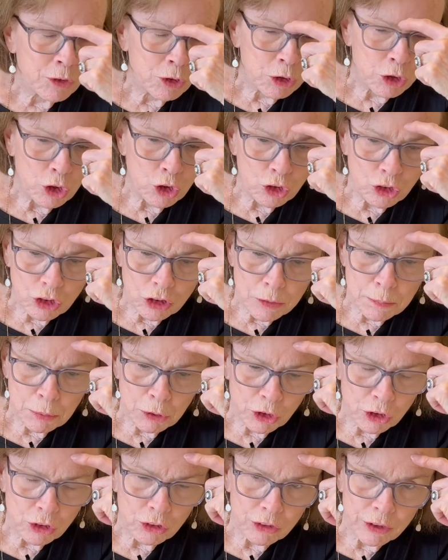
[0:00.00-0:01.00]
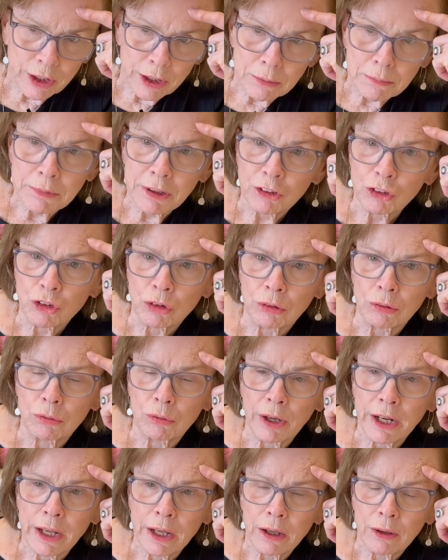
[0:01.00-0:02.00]
you just put your tape measure
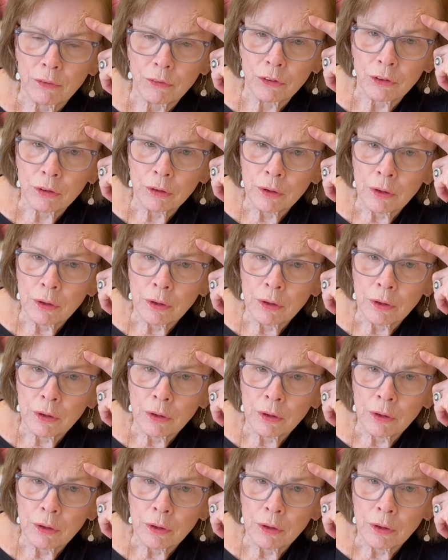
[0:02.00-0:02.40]
around